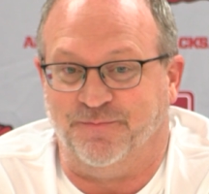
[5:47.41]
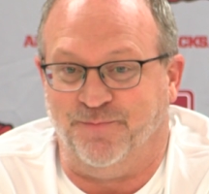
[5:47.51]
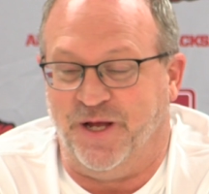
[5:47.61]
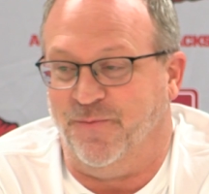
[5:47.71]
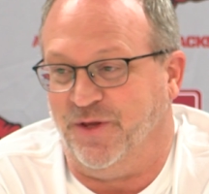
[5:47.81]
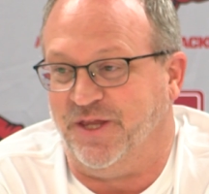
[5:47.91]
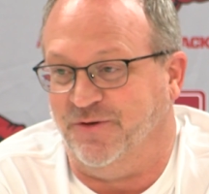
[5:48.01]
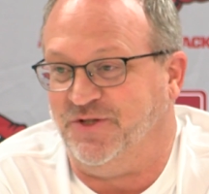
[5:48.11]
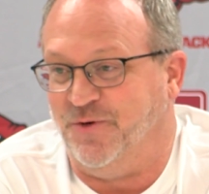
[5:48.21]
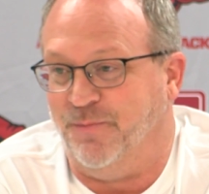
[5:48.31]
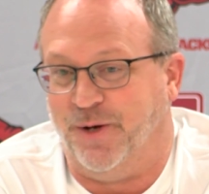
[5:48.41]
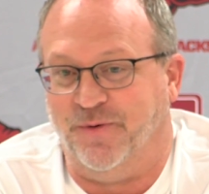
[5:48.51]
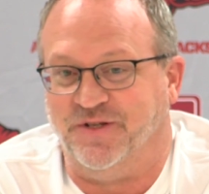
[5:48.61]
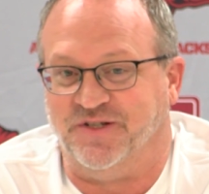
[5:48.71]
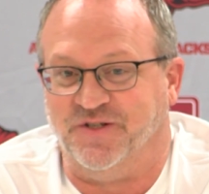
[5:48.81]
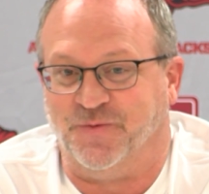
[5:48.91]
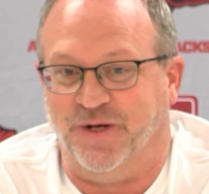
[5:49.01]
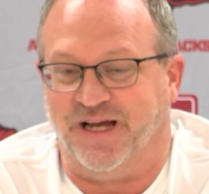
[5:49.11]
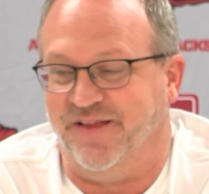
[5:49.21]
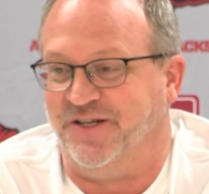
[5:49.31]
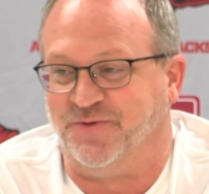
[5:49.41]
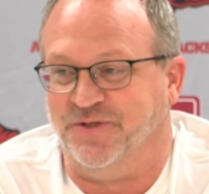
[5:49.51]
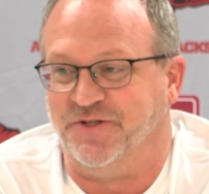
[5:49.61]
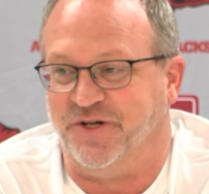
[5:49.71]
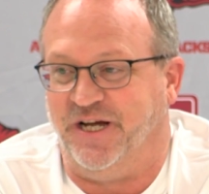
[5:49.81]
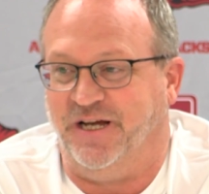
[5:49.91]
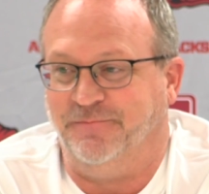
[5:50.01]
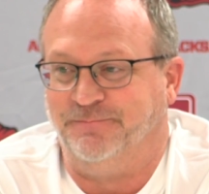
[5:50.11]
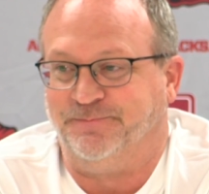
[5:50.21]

being with those two opponents this week, I think is real intriguing.